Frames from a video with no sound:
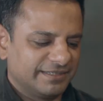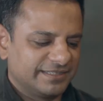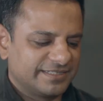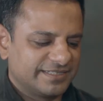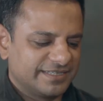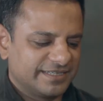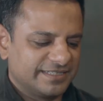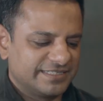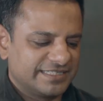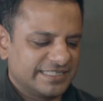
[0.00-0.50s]

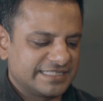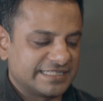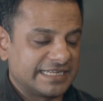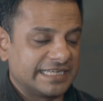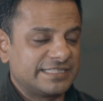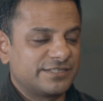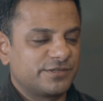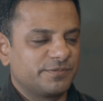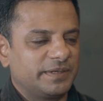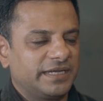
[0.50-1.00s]
it's just
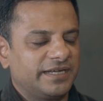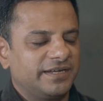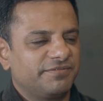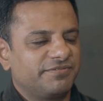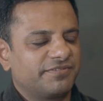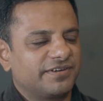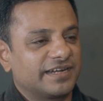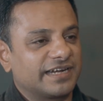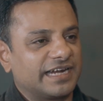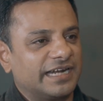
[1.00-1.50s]
nice to meet
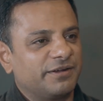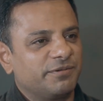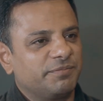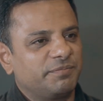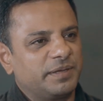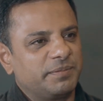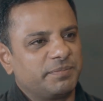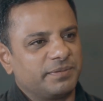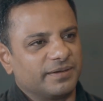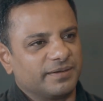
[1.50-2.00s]
different kind of
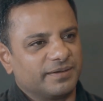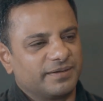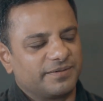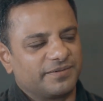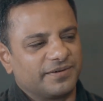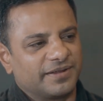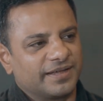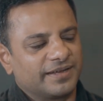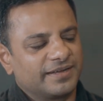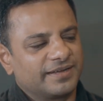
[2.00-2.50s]
people,
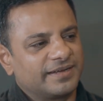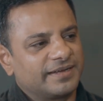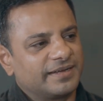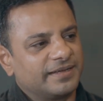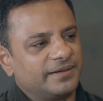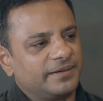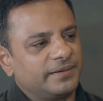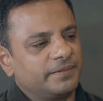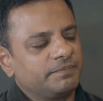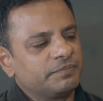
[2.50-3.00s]
right?
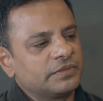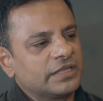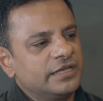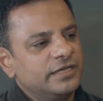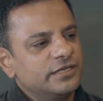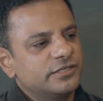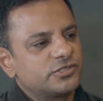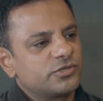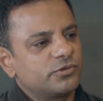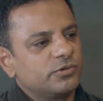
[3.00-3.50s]

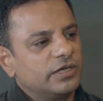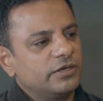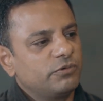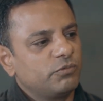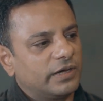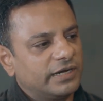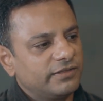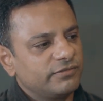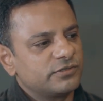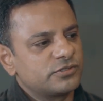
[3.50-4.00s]
So in
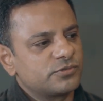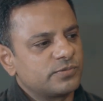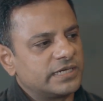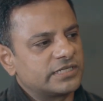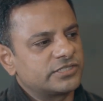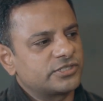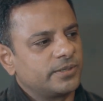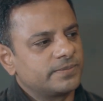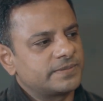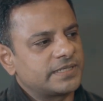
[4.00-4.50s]
one of those
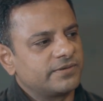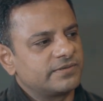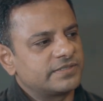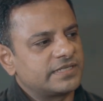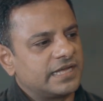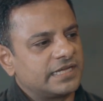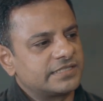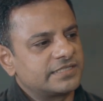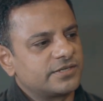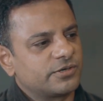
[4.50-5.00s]
workshops, I was
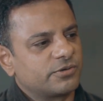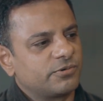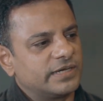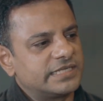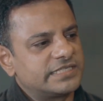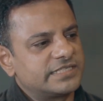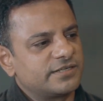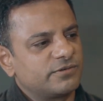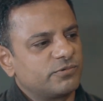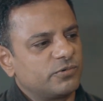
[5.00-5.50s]
asked a
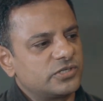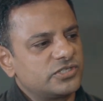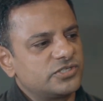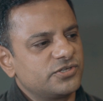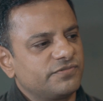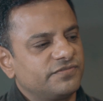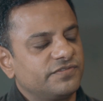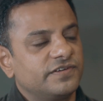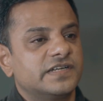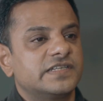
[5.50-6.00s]
question, what's
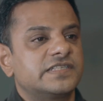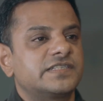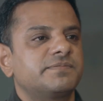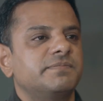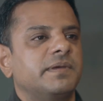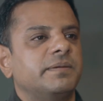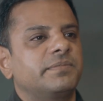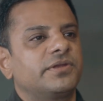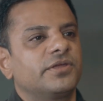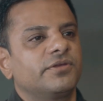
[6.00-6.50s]
your first
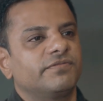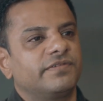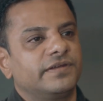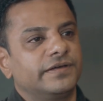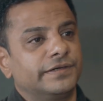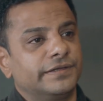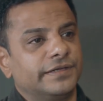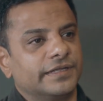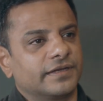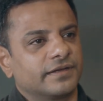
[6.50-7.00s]
memory of
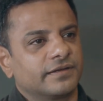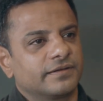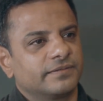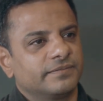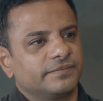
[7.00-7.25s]
learning?